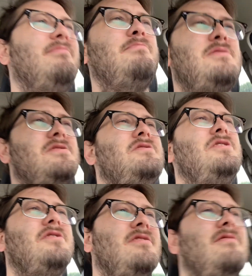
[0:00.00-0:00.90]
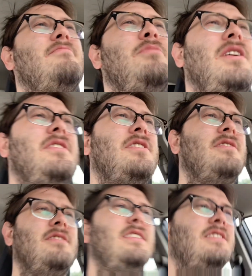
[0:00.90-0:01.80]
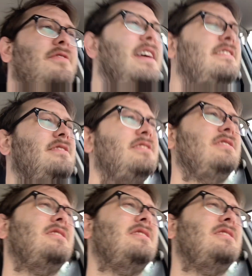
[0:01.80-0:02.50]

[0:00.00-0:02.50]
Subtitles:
Punch your brother in the face.